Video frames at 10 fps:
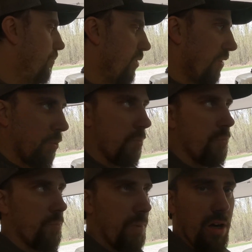and then we'll
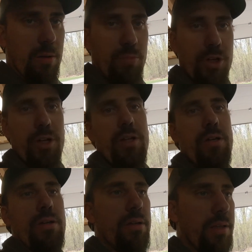mark them good,
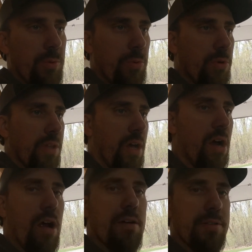and then we'll roll the
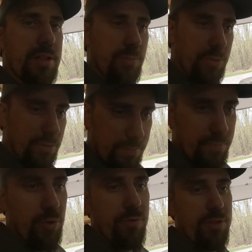car off, and then we'll
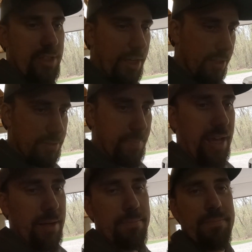move the scales,
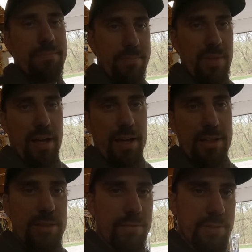paint them, that kind
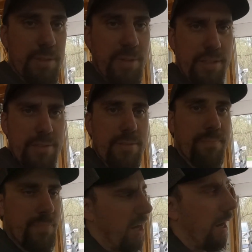of stuff. Does that make sense?
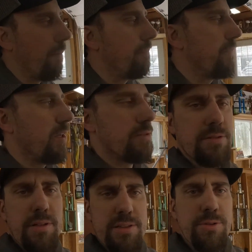All right, let's
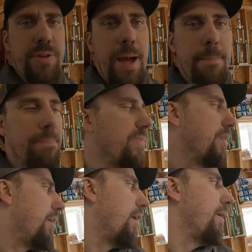do that.
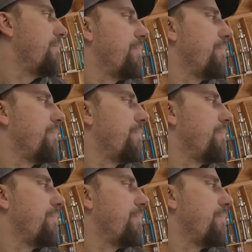All right.